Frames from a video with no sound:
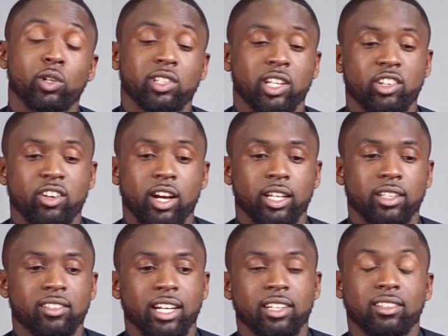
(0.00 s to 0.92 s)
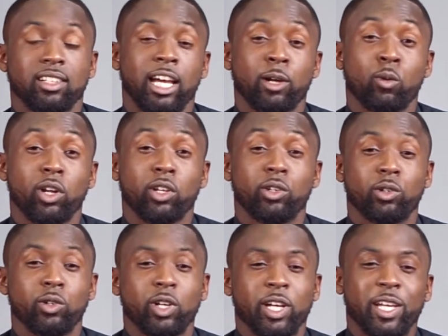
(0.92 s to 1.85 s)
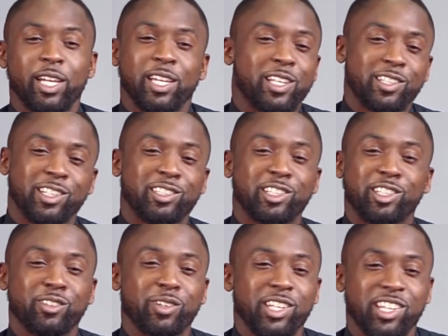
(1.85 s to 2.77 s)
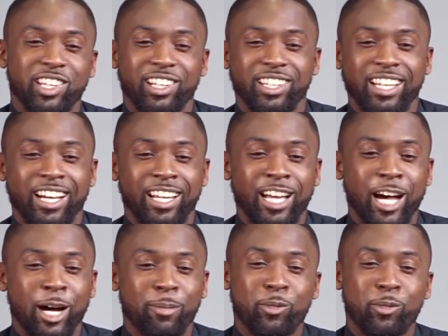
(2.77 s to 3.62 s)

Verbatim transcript: It's a track entitled I Wanna Know the situation that uh,